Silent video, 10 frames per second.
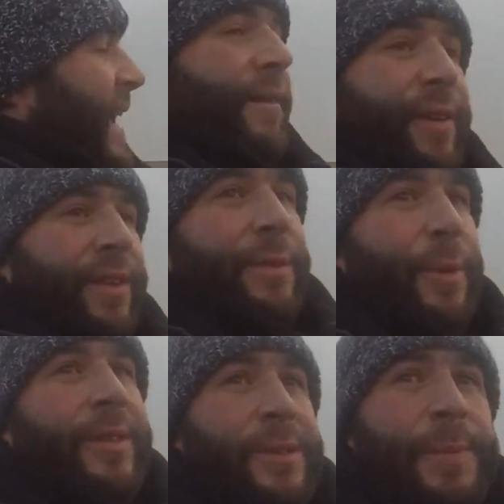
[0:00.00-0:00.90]
heavier than
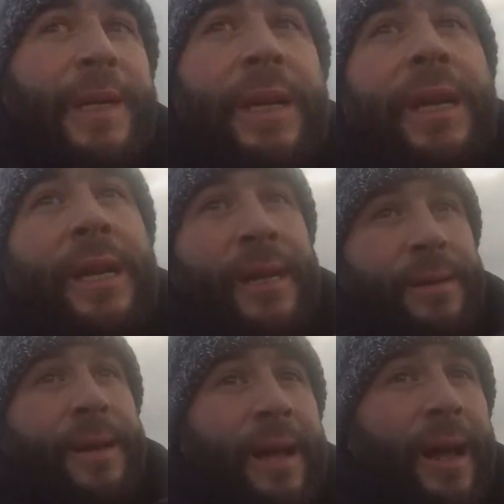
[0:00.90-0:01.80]
what it's been
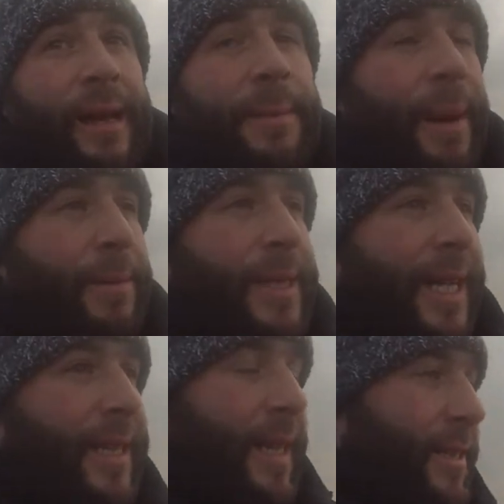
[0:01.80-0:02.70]
in the bit I'm
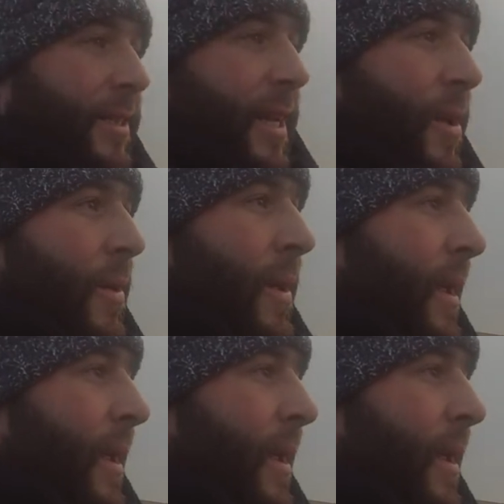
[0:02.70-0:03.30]
standing at just now.